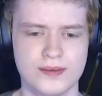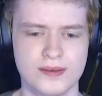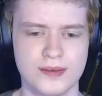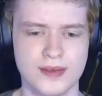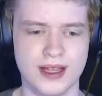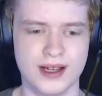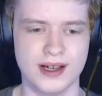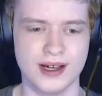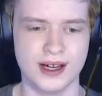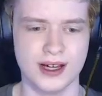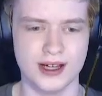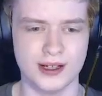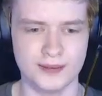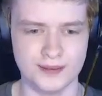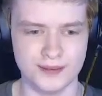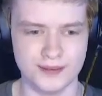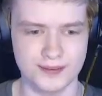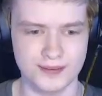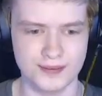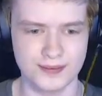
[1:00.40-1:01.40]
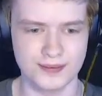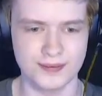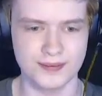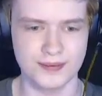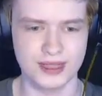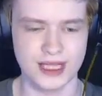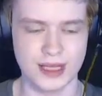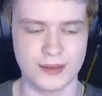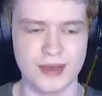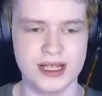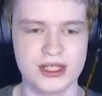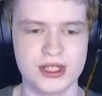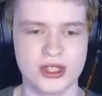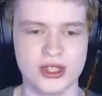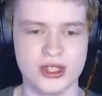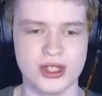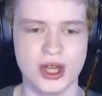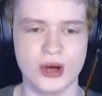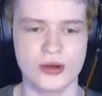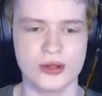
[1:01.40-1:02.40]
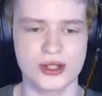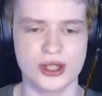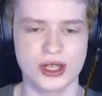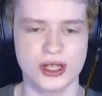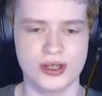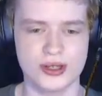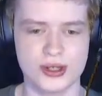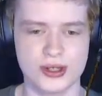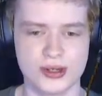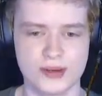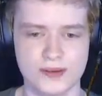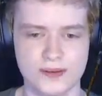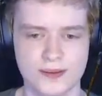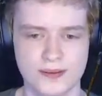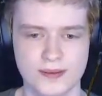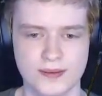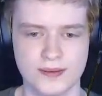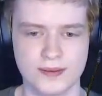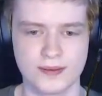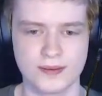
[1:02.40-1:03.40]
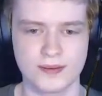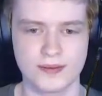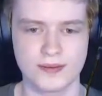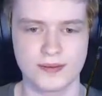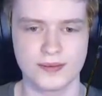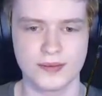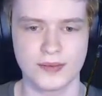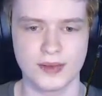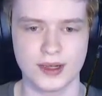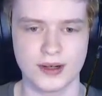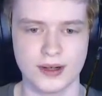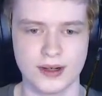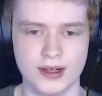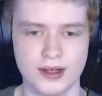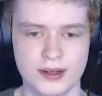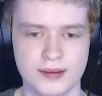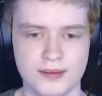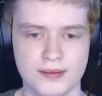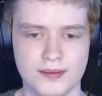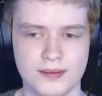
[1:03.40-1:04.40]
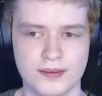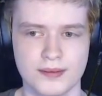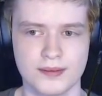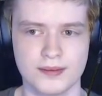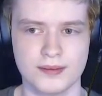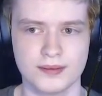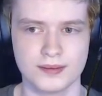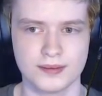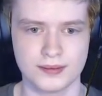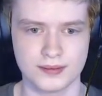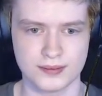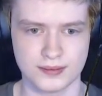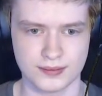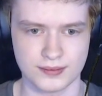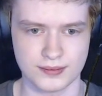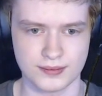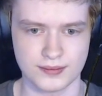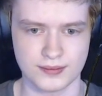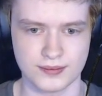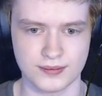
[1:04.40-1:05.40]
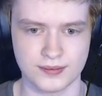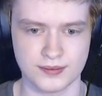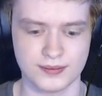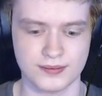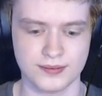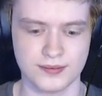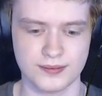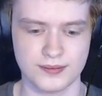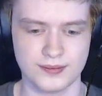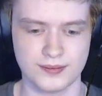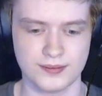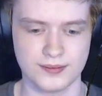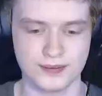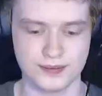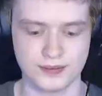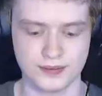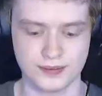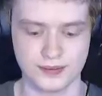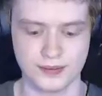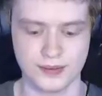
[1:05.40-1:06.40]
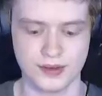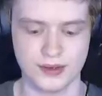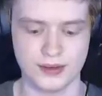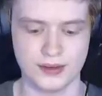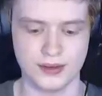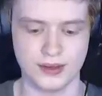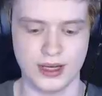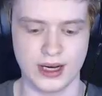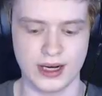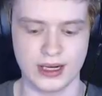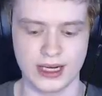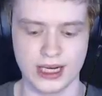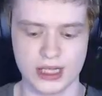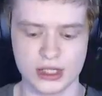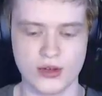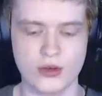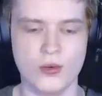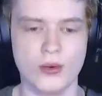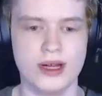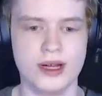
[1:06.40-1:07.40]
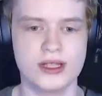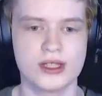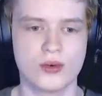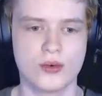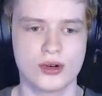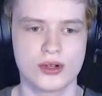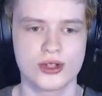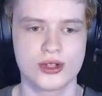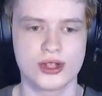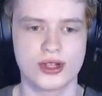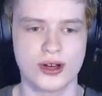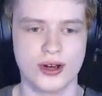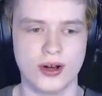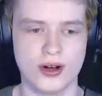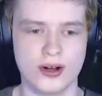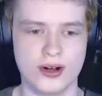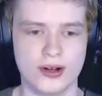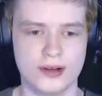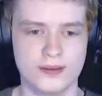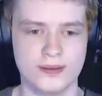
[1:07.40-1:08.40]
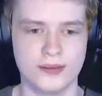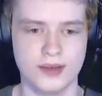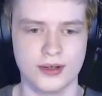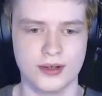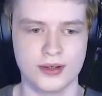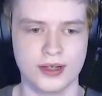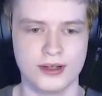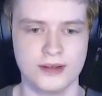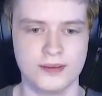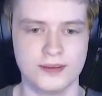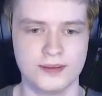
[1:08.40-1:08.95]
Um, that makes no sense. All right. I guess we went towards the car. Okay.